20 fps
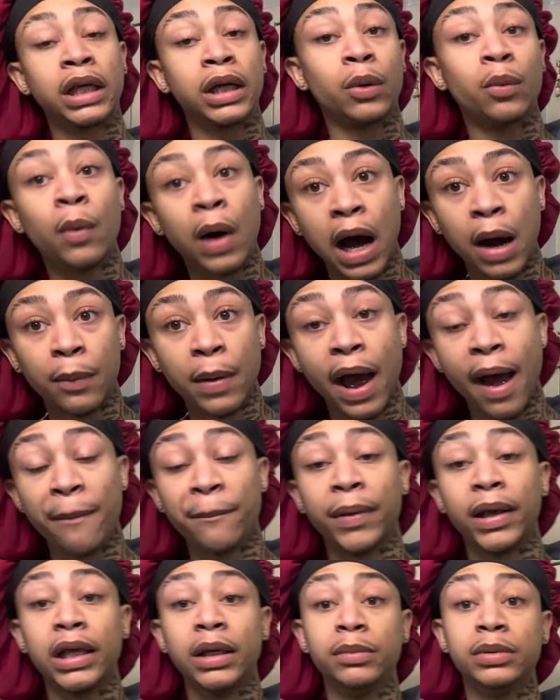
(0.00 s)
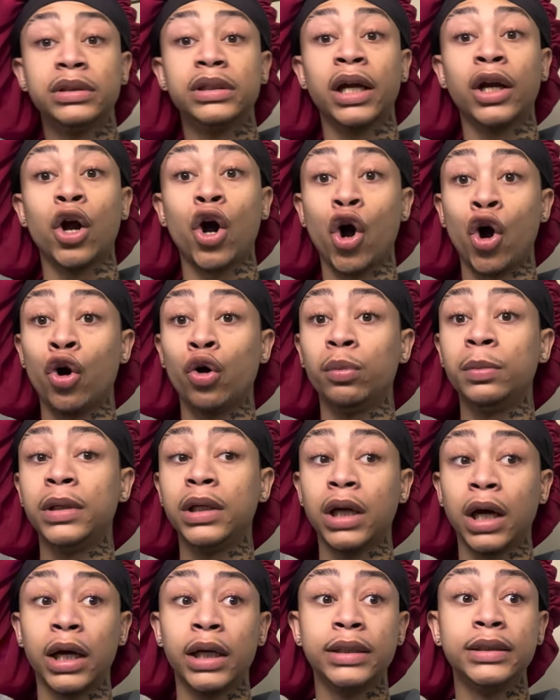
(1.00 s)
like, wow, what happened? He was like, oh,
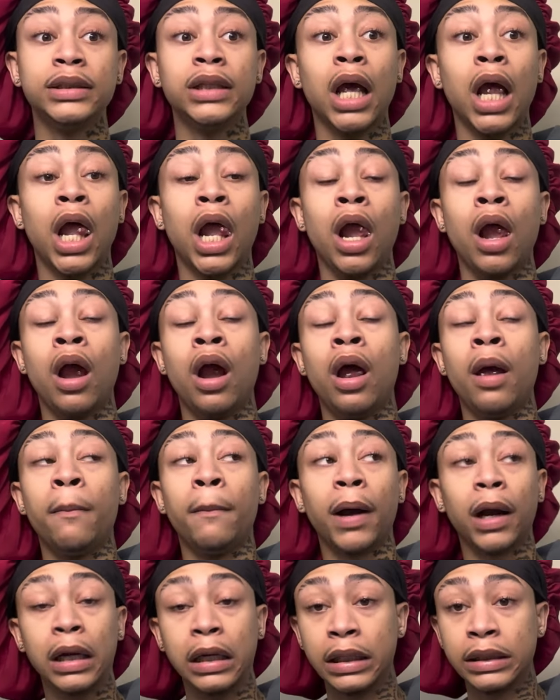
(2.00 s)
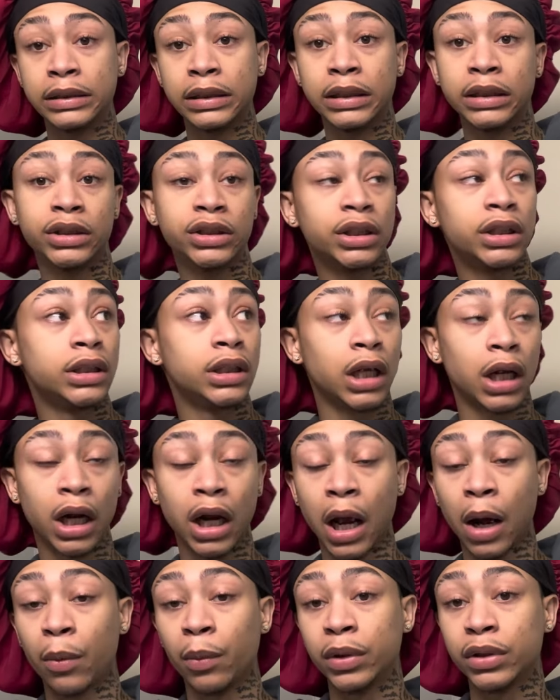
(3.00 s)
because my cousin and shit that
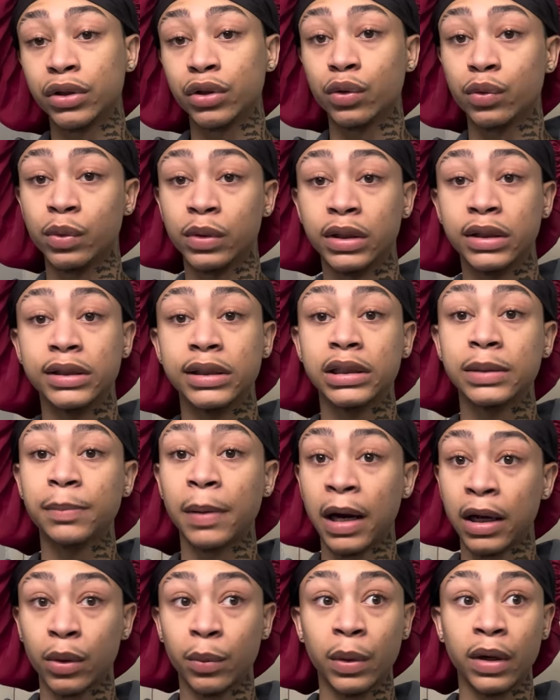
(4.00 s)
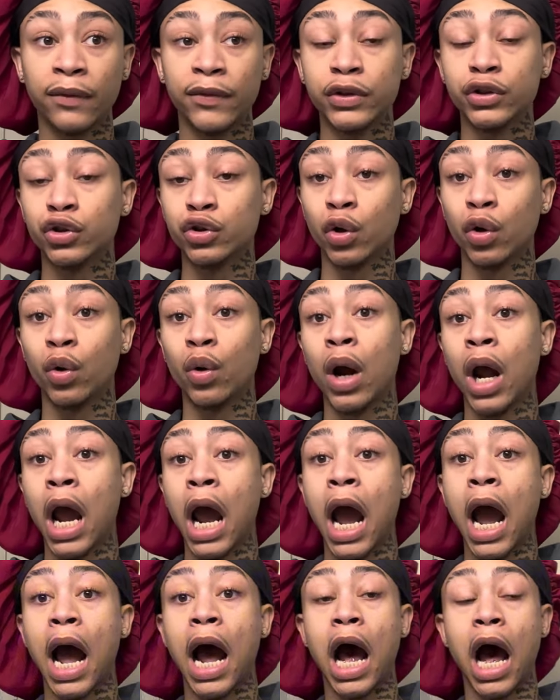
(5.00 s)
I went to with his spot or whatever. So
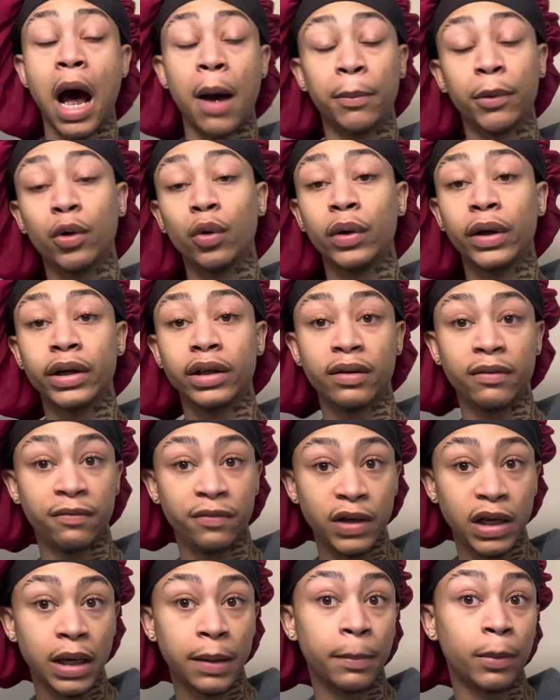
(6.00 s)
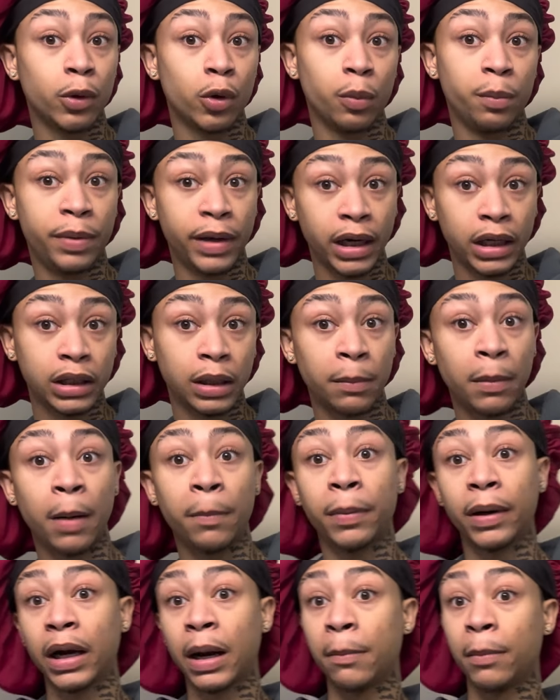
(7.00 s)
I'm gonna go get the V and I'm gonna go pick them up
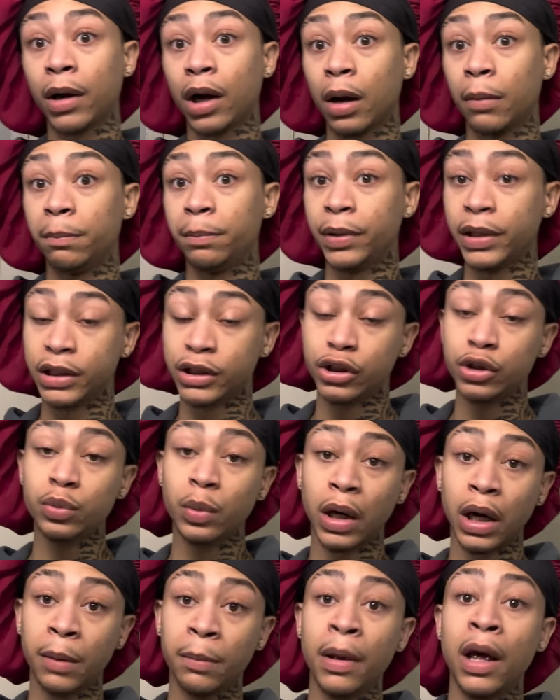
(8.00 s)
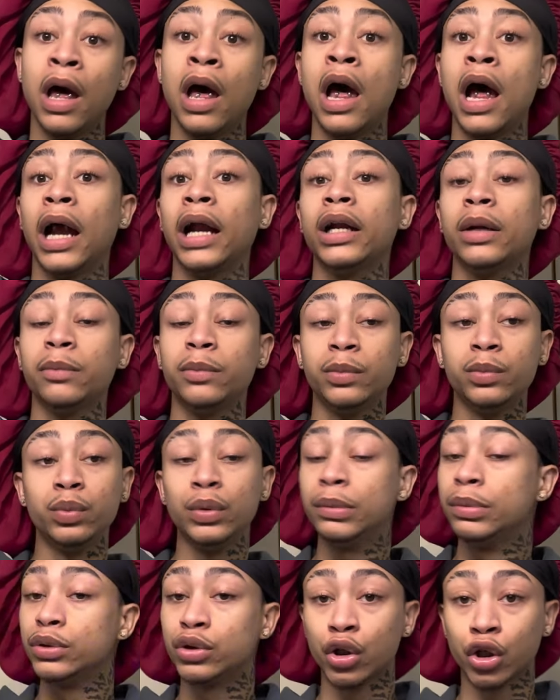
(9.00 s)
and I'm gonna come pick you up. And then we
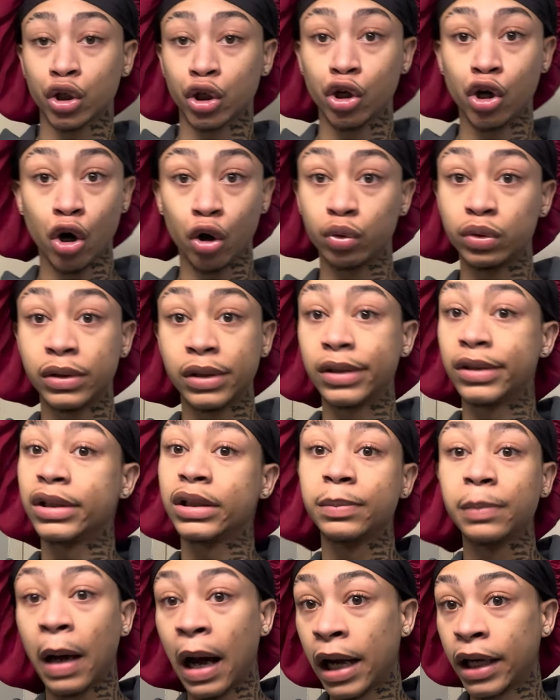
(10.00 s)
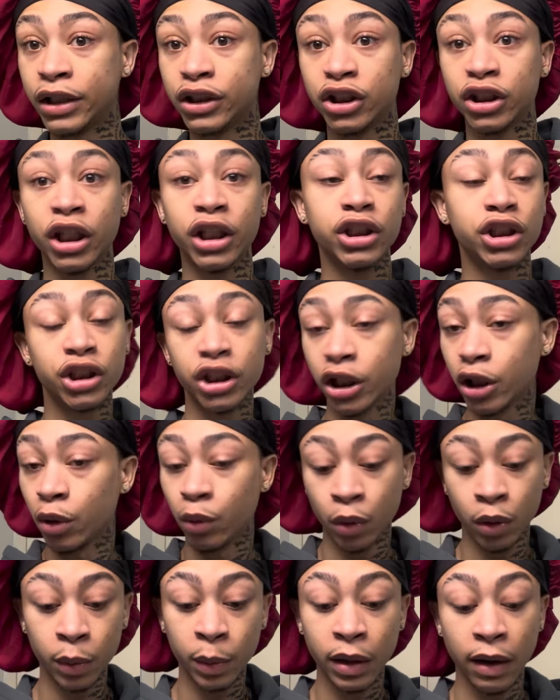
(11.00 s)
was gonna go to the spot and shit, chill,
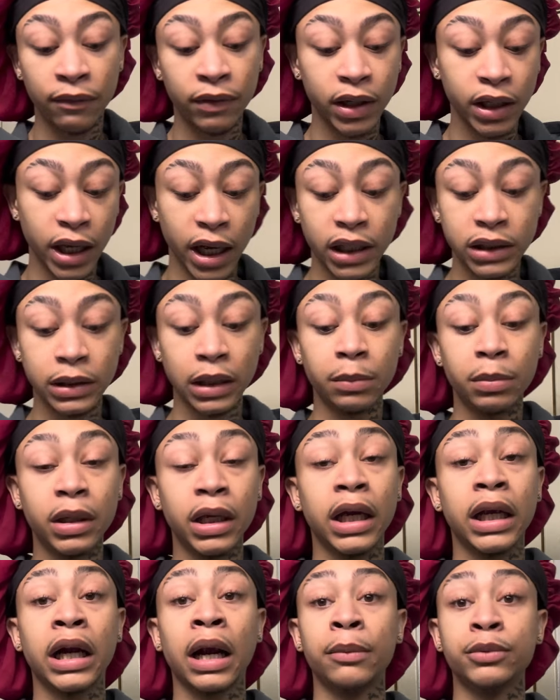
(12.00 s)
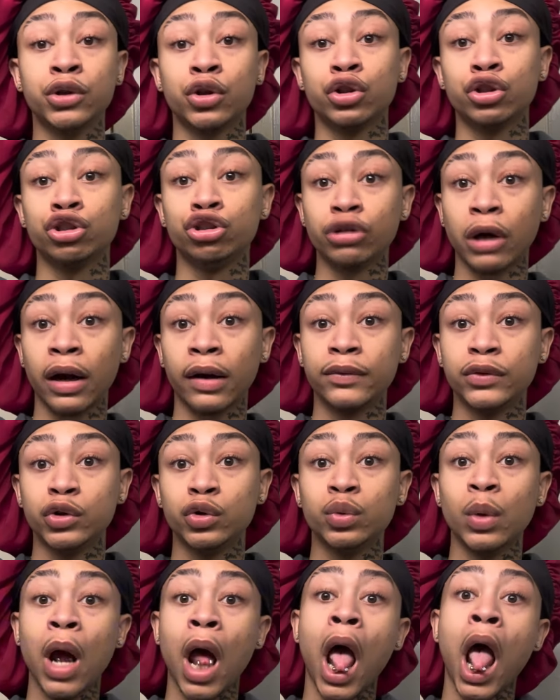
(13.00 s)
or whatever the case may be. And I was gonna drive
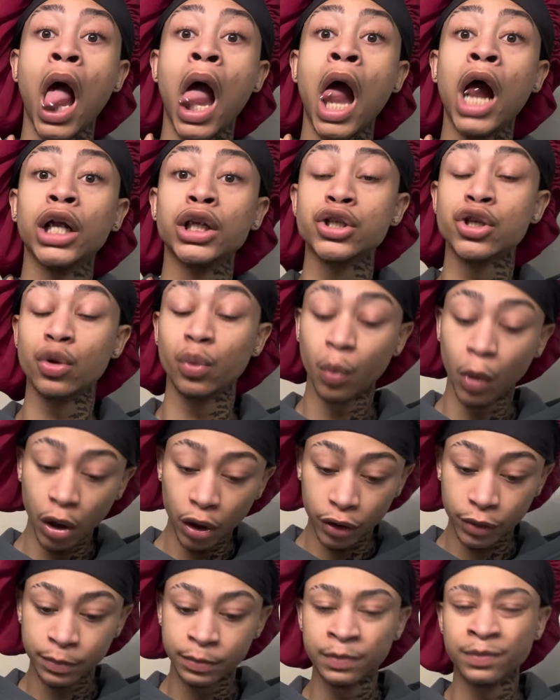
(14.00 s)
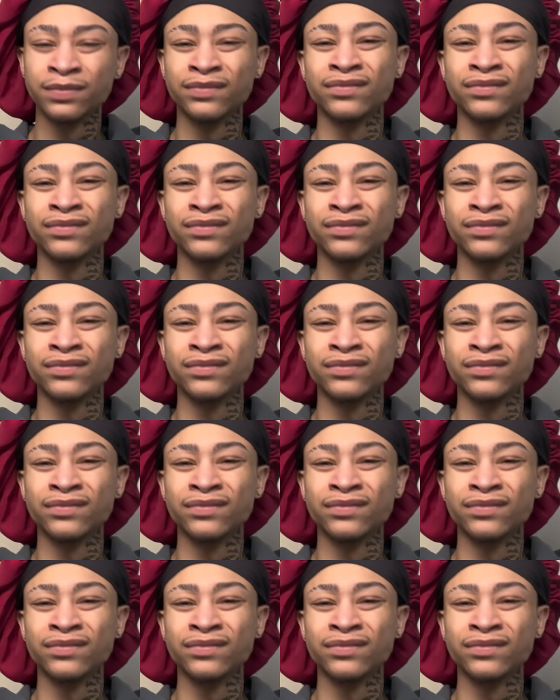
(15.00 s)
you to work.